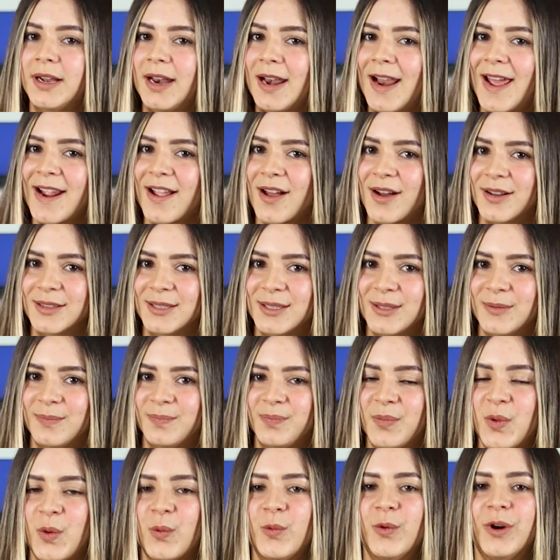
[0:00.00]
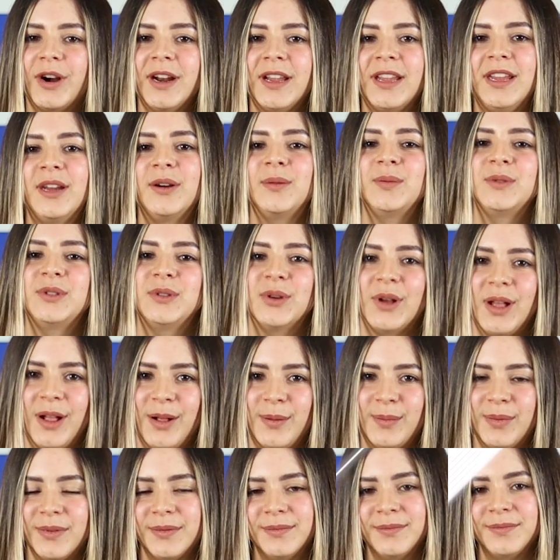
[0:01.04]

like us. We're here to help.